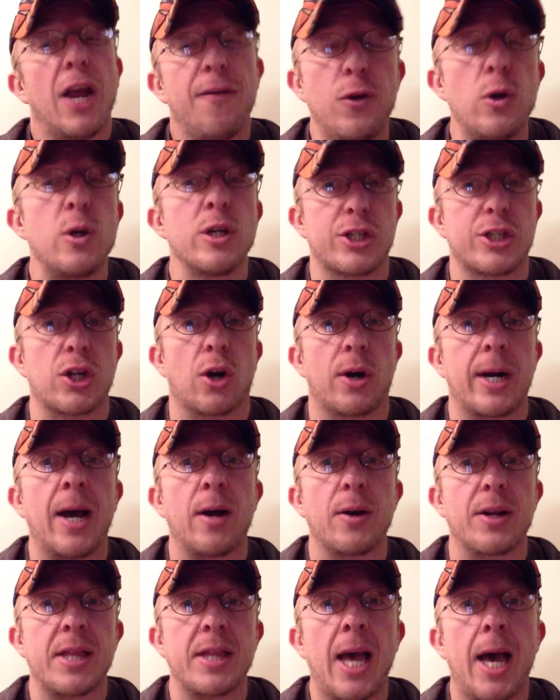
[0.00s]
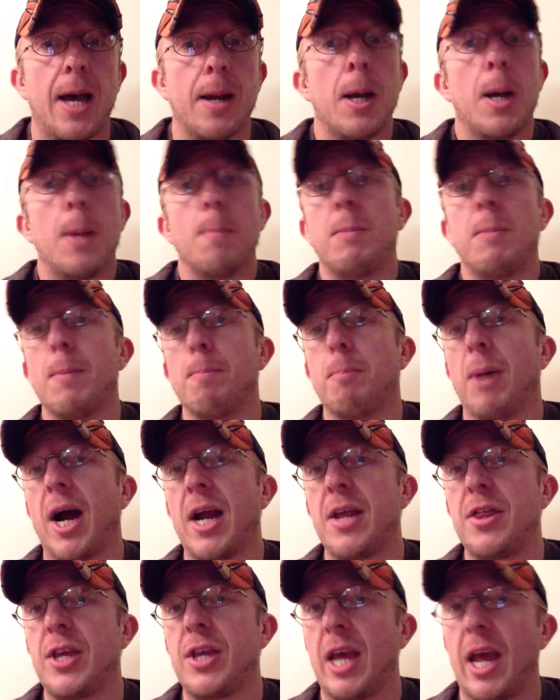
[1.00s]
If you can start out at that, but
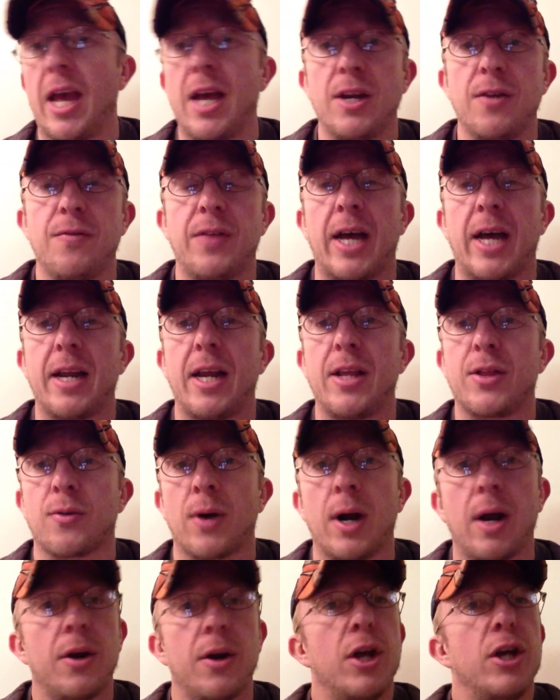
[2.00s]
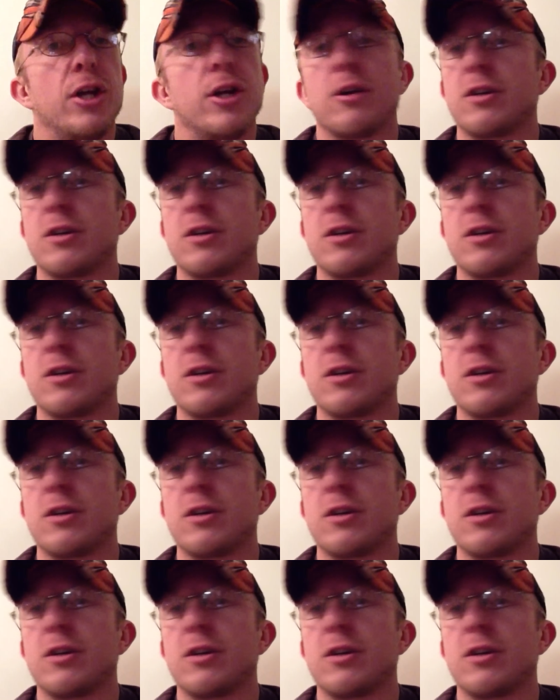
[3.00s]
by the end of that 8th round,